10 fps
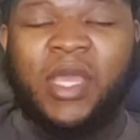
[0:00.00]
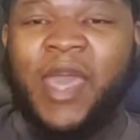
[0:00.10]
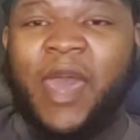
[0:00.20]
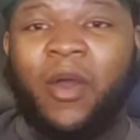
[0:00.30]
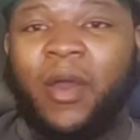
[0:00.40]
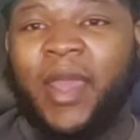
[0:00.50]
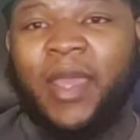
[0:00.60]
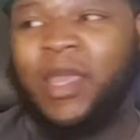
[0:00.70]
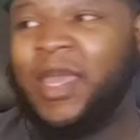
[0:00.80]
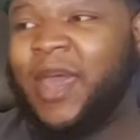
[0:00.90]
He got all
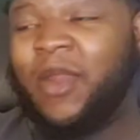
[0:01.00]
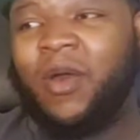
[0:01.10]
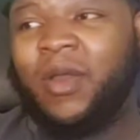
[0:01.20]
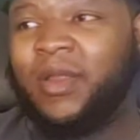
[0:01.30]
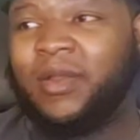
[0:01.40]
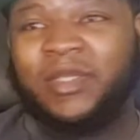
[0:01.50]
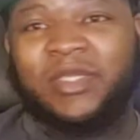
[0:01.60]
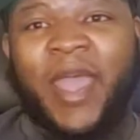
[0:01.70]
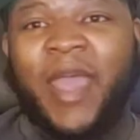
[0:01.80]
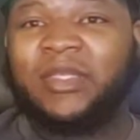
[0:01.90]
that. He got all the, the
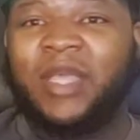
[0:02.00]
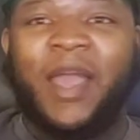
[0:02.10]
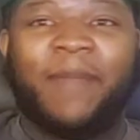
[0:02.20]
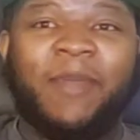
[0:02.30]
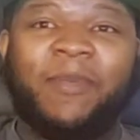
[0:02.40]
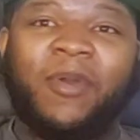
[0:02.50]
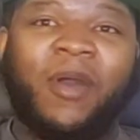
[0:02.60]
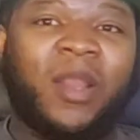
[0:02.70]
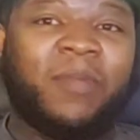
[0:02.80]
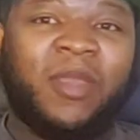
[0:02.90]
stats. I got people
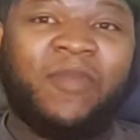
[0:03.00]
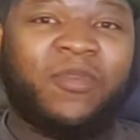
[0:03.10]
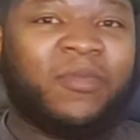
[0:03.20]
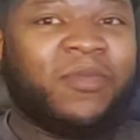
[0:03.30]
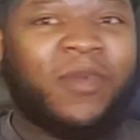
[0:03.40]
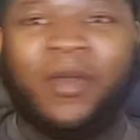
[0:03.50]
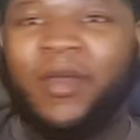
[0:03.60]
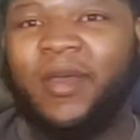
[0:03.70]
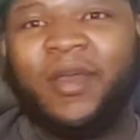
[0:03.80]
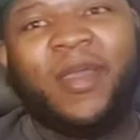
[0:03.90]
calling me from
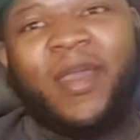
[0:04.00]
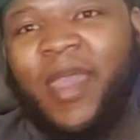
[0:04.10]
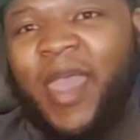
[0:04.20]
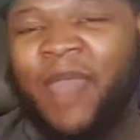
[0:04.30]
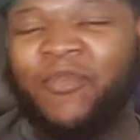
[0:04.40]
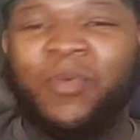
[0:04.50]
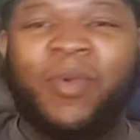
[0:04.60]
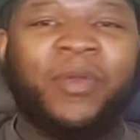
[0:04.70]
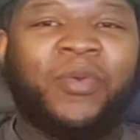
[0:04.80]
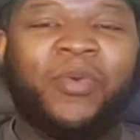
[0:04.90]
uh, every
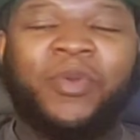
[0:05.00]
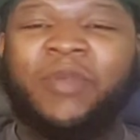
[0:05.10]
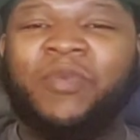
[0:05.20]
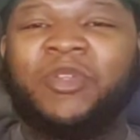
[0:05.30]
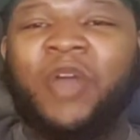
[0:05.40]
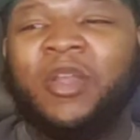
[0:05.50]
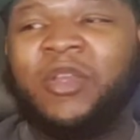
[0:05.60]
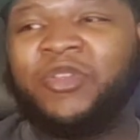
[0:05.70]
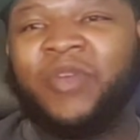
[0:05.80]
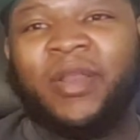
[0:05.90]
around the corner, and we
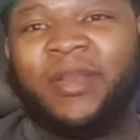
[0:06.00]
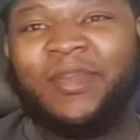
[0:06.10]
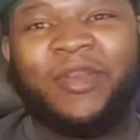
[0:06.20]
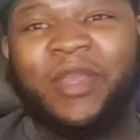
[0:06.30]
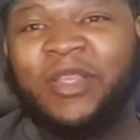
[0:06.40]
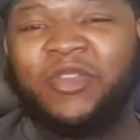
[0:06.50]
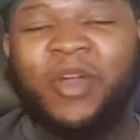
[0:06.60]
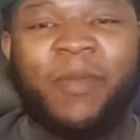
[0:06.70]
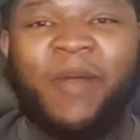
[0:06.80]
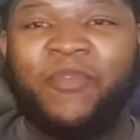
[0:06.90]
talking Detroit. You know, get to
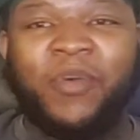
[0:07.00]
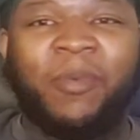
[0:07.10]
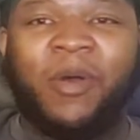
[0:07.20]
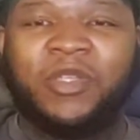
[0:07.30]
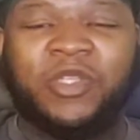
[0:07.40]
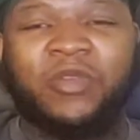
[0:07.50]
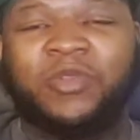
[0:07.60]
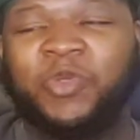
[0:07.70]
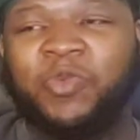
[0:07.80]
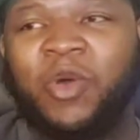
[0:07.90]
talking about football just
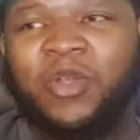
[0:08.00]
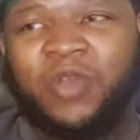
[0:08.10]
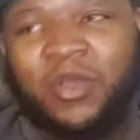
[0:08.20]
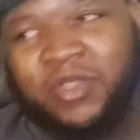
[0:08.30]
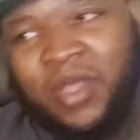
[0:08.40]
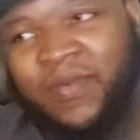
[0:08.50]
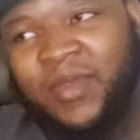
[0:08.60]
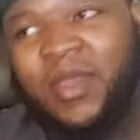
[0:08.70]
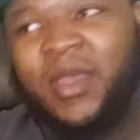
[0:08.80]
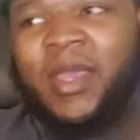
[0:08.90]
on some small talk stuff.